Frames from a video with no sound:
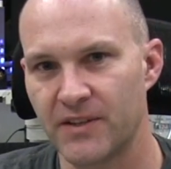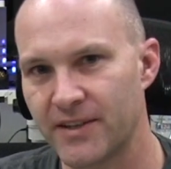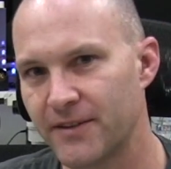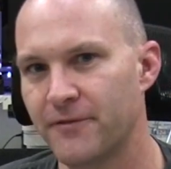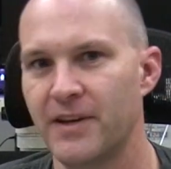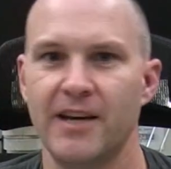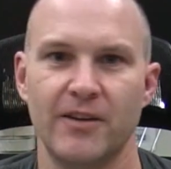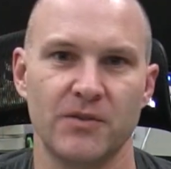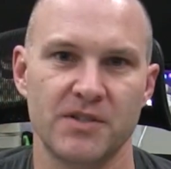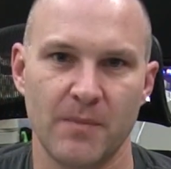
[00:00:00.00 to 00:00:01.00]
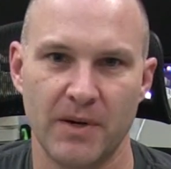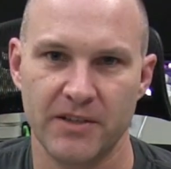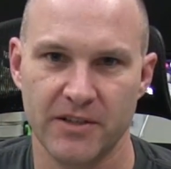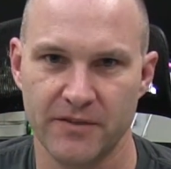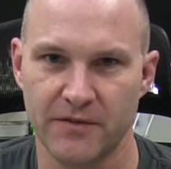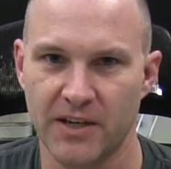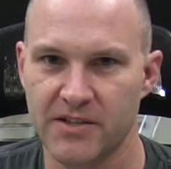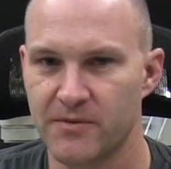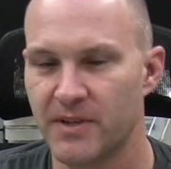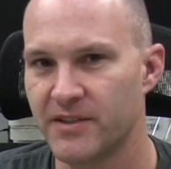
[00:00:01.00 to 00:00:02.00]
like a fan or some other
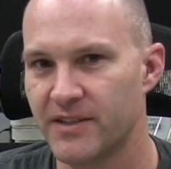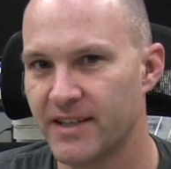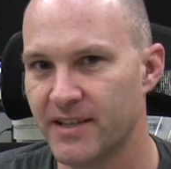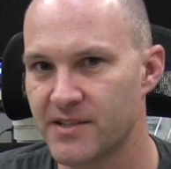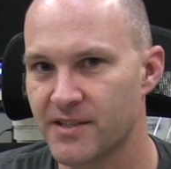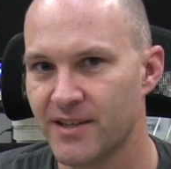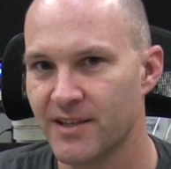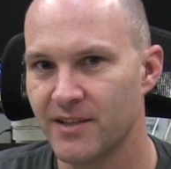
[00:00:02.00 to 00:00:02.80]
device around your house